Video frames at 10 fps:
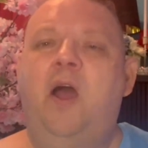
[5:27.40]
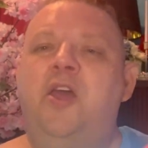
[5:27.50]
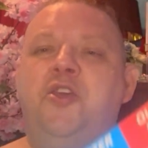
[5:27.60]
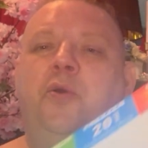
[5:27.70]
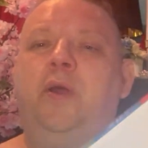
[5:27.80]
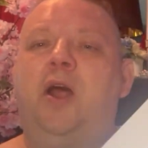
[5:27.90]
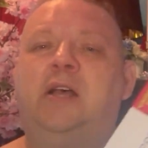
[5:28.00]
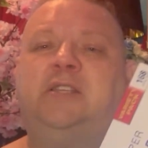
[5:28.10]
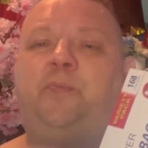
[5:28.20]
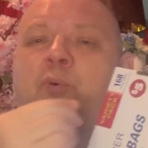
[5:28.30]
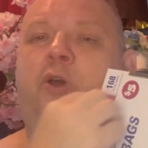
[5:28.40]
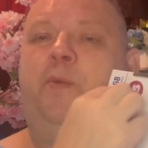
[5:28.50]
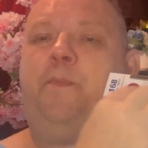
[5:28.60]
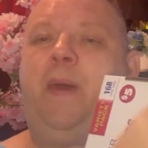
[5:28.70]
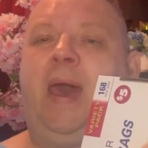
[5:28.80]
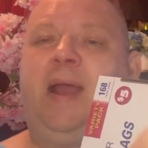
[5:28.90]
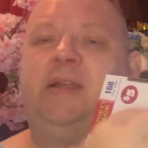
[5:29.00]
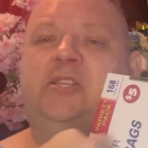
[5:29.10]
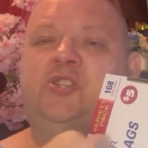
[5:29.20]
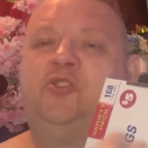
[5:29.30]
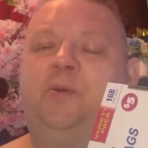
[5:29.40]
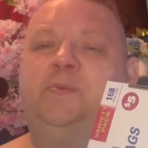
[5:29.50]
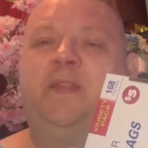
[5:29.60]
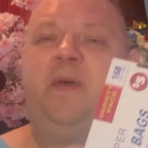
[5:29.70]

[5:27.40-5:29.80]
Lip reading: You can also put magnet strips on